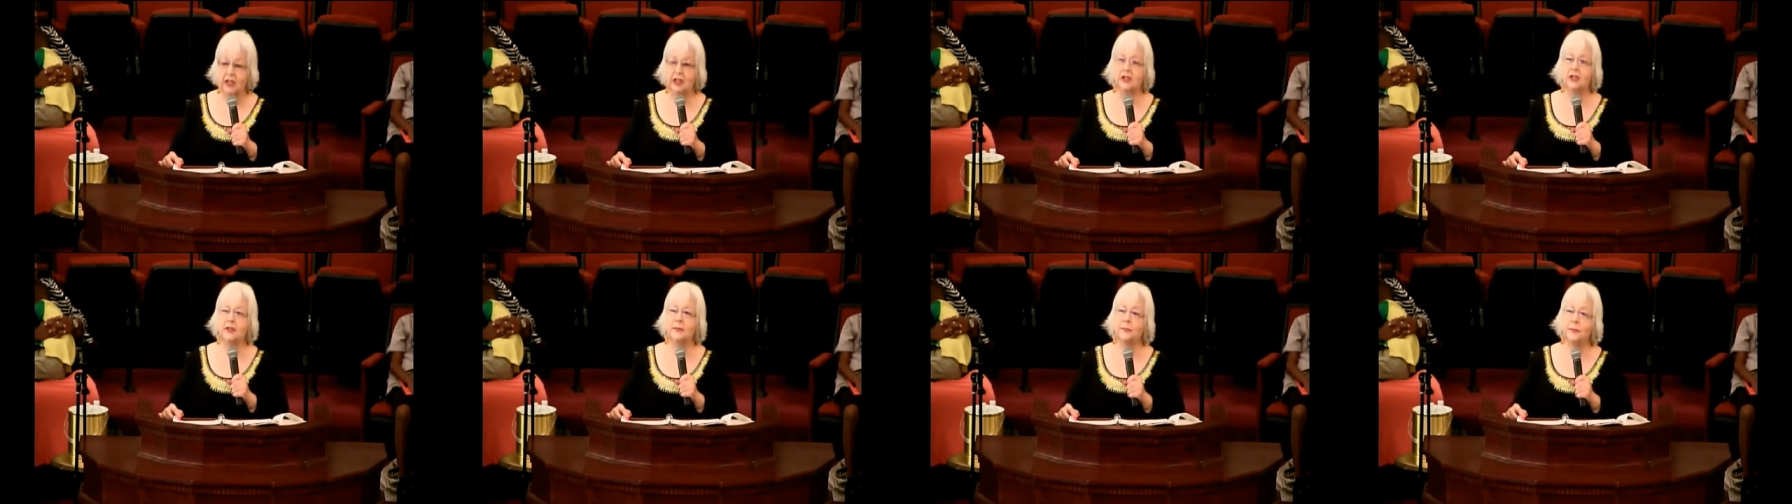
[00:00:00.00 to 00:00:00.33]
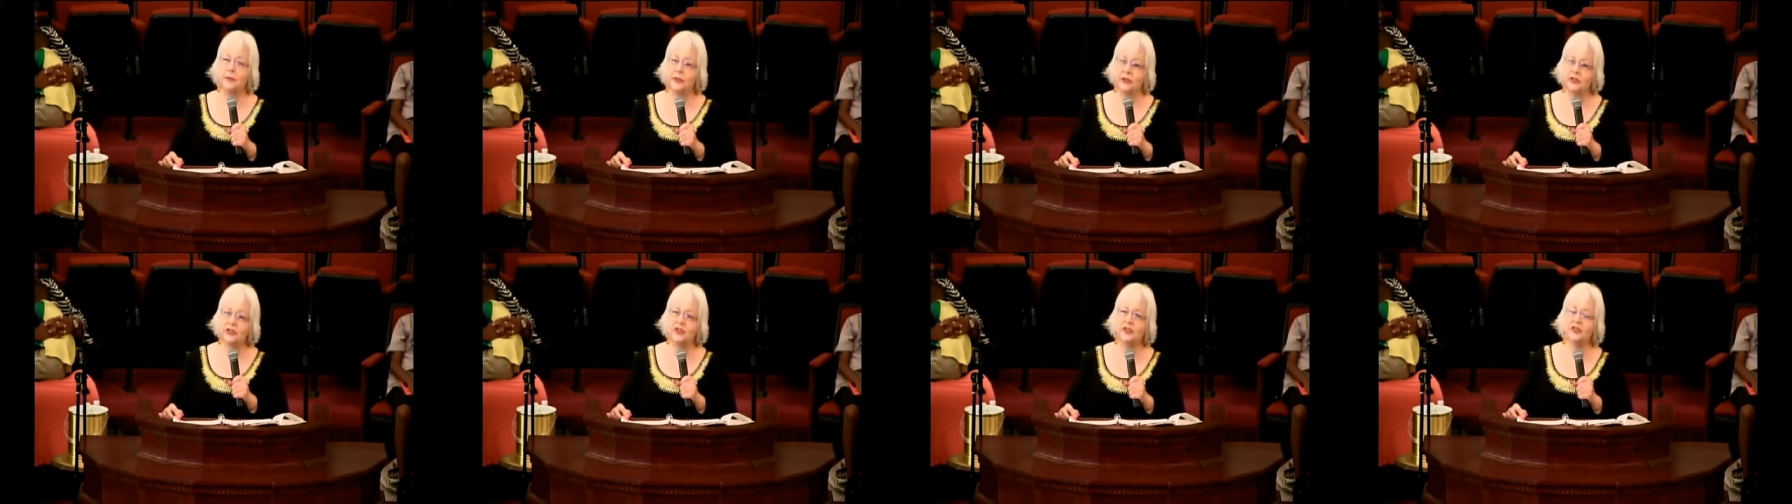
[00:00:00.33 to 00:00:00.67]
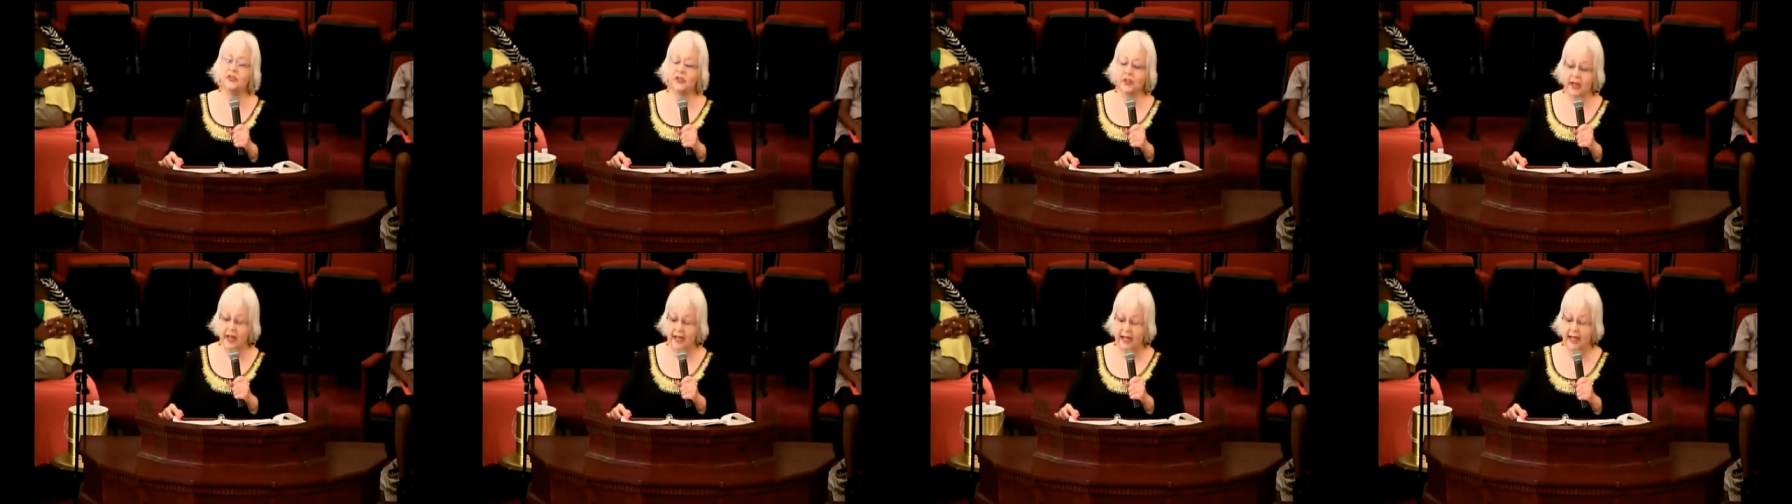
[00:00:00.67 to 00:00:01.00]
To put
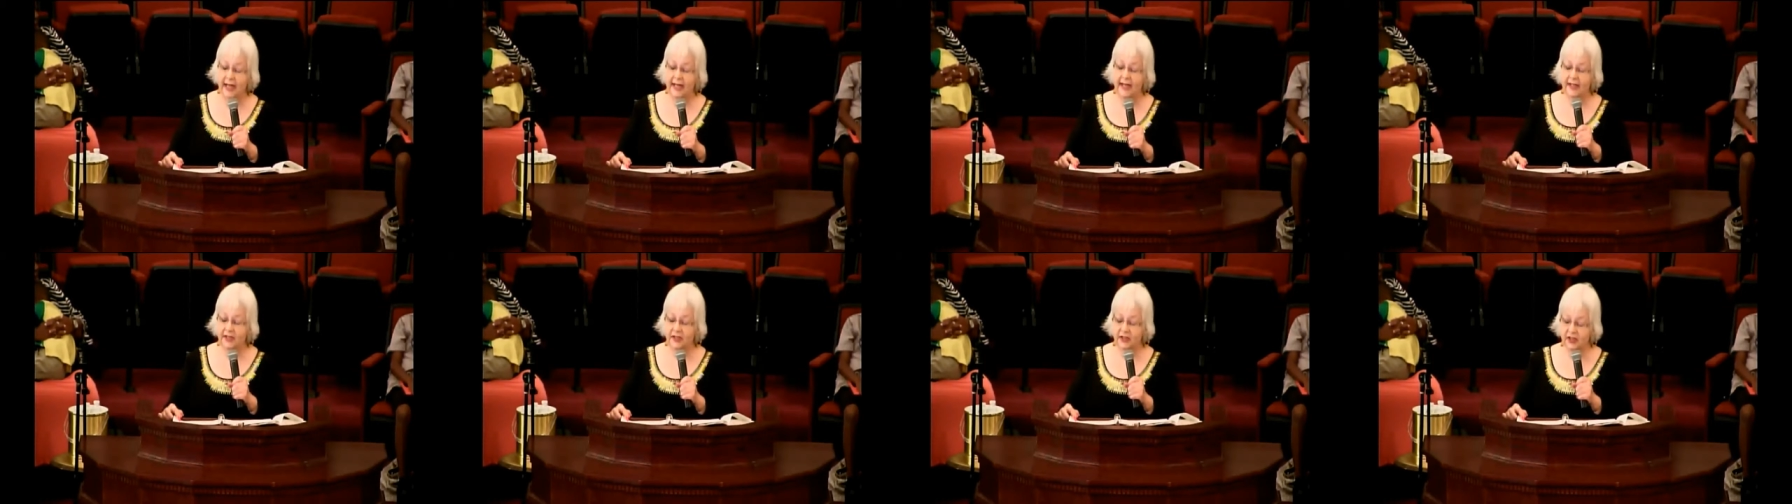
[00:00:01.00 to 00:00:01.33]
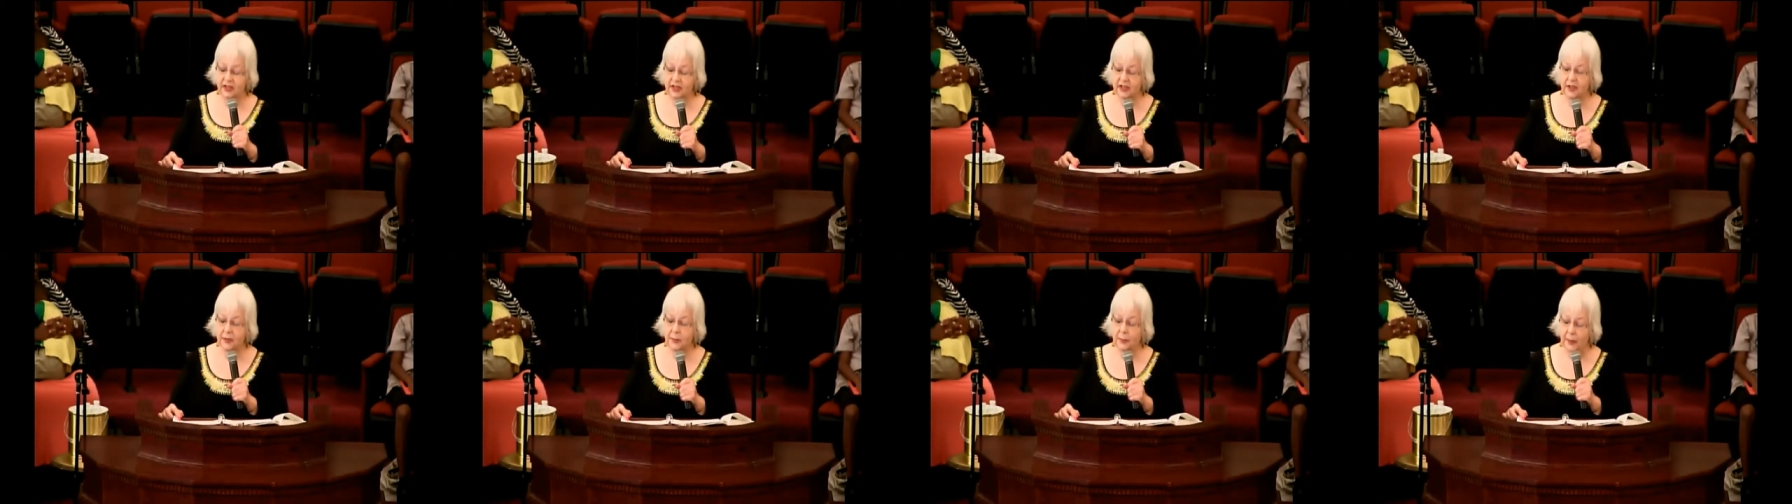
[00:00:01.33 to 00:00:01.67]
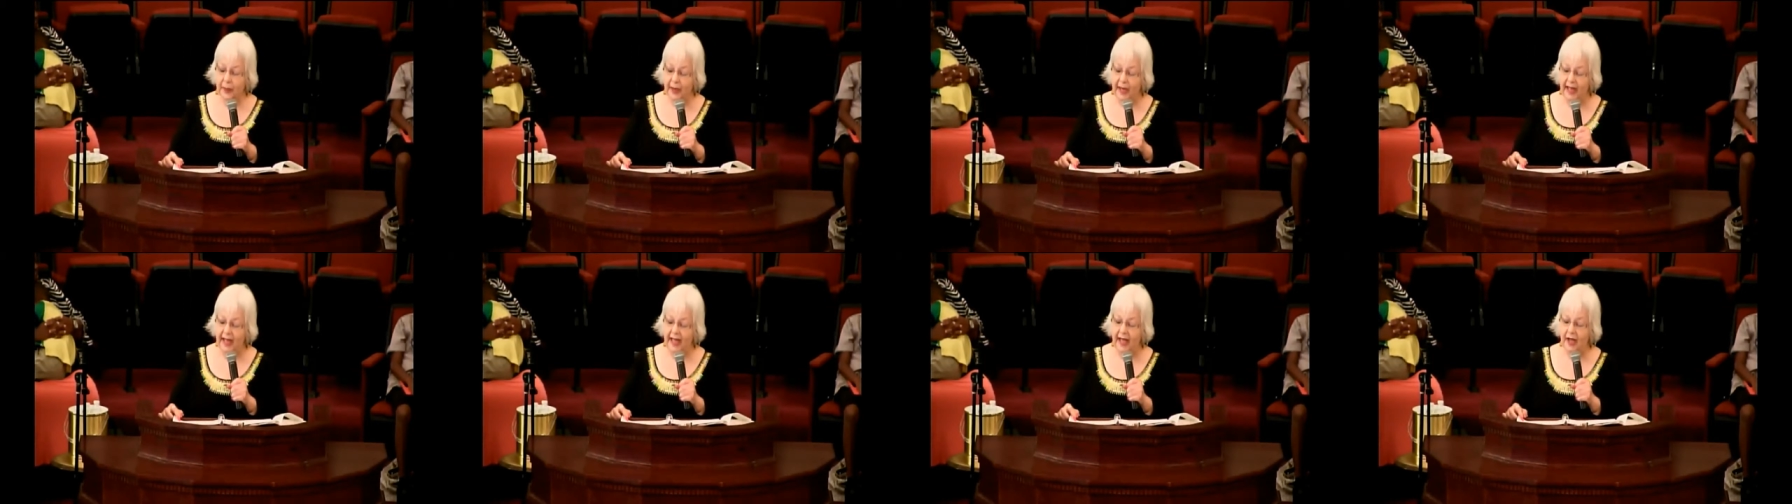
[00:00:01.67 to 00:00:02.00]
your hand to the
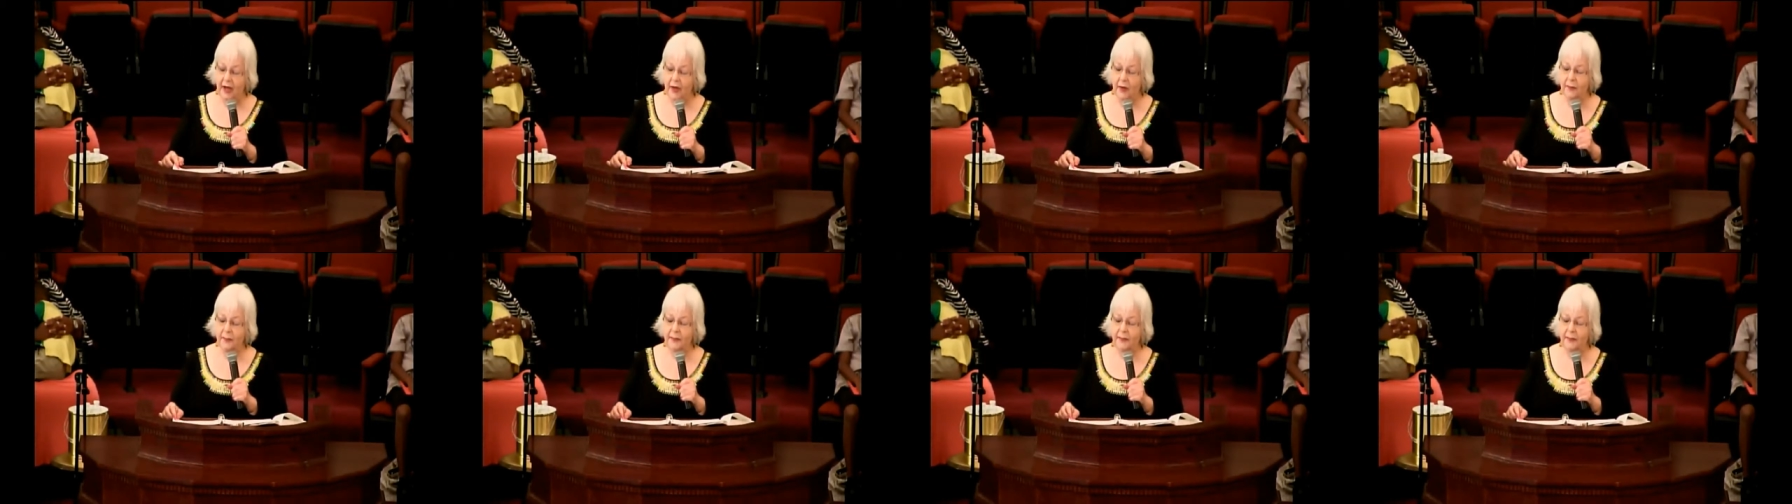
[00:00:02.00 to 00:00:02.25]
plow